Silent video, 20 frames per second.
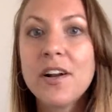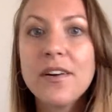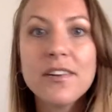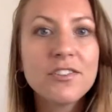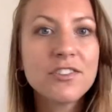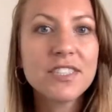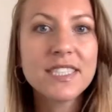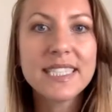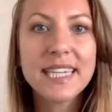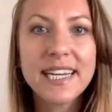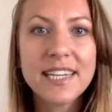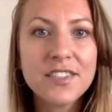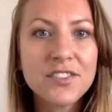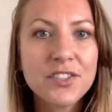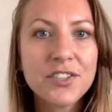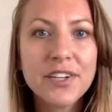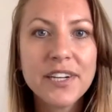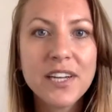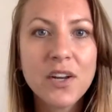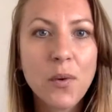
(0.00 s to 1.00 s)
I'll just
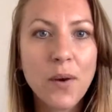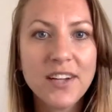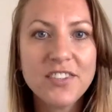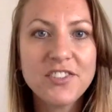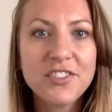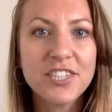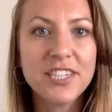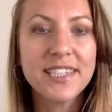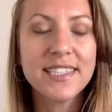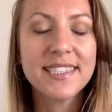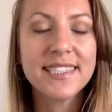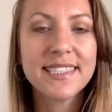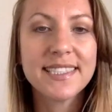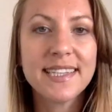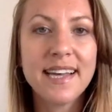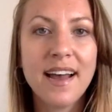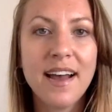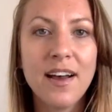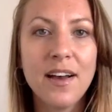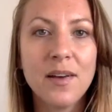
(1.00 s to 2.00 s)
answer any questions